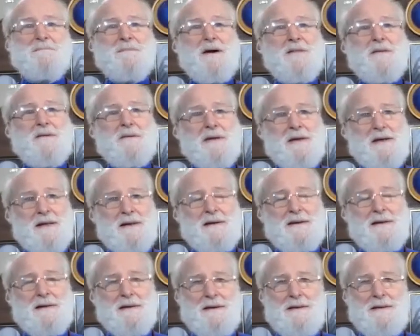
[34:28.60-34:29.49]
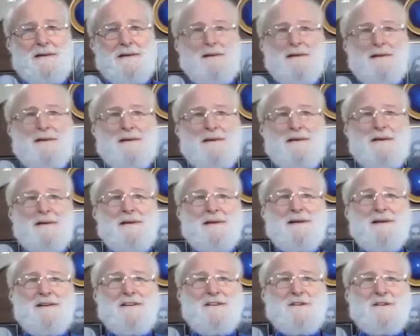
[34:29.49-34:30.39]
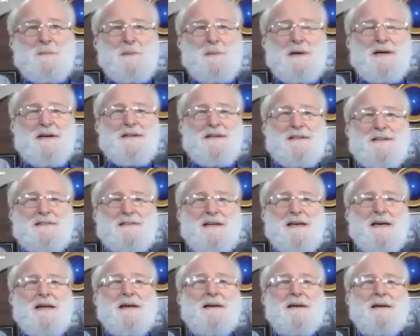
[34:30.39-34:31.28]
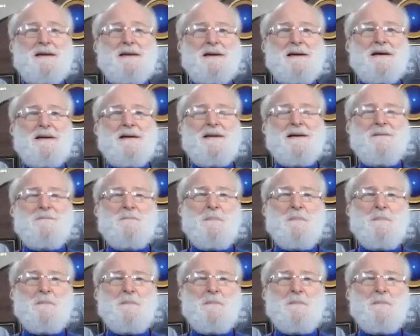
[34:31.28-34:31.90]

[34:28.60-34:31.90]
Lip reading: Mother India, because India